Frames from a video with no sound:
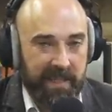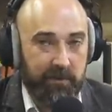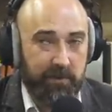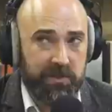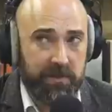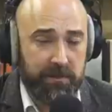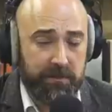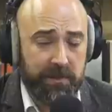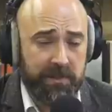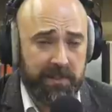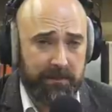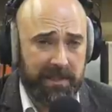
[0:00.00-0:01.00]
it was the
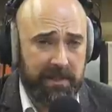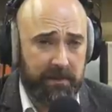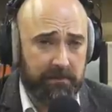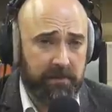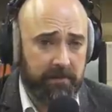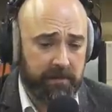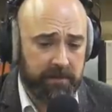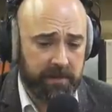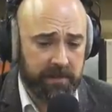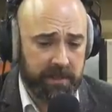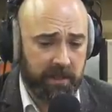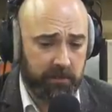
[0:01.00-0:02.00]
first, I believe, the very
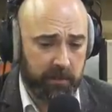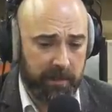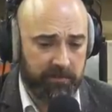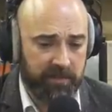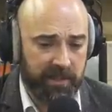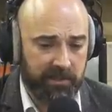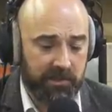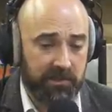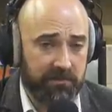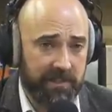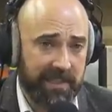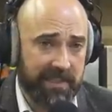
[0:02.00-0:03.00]
first hardware production,
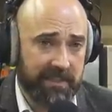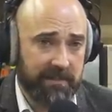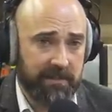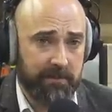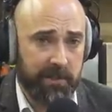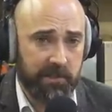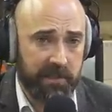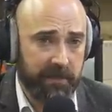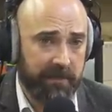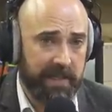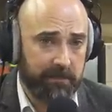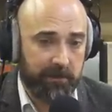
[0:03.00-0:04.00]
or at least commercially
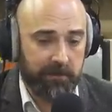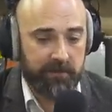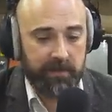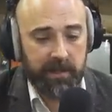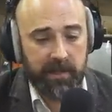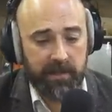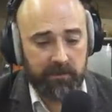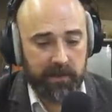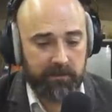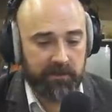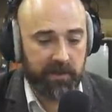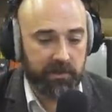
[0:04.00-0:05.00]
available
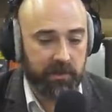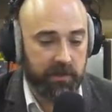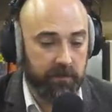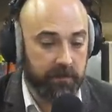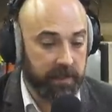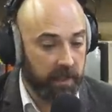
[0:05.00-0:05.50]
hardware production of an